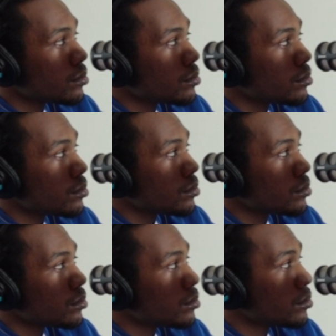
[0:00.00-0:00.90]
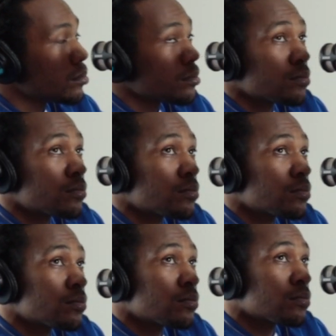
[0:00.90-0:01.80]

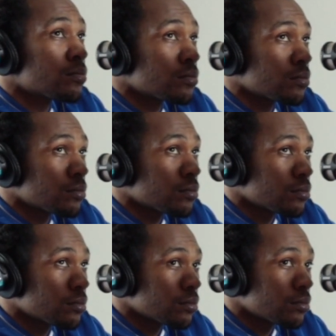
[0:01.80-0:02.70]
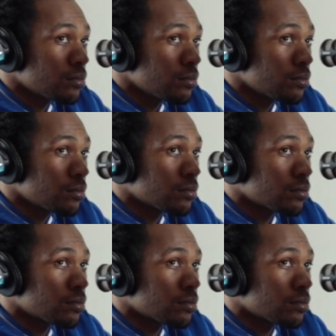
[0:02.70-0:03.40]
The person shown says nothing.